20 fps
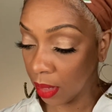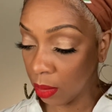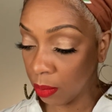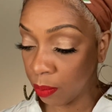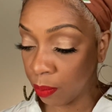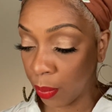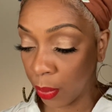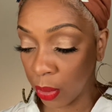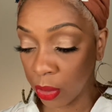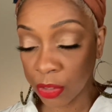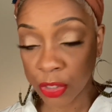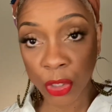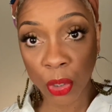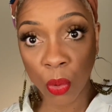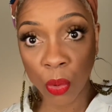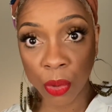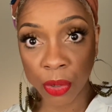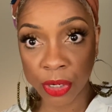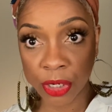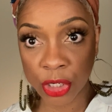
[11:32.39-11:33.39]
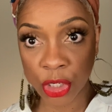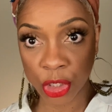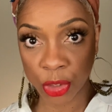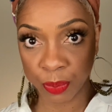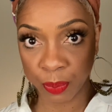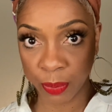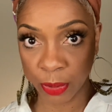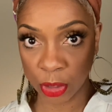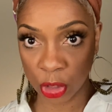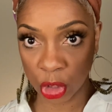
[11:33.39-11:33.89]
burnt orange
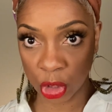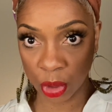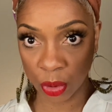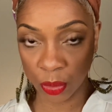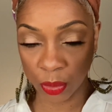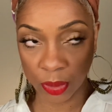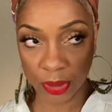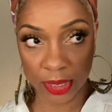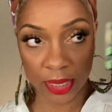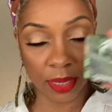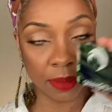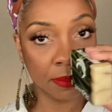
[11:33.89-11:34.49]
patchouli.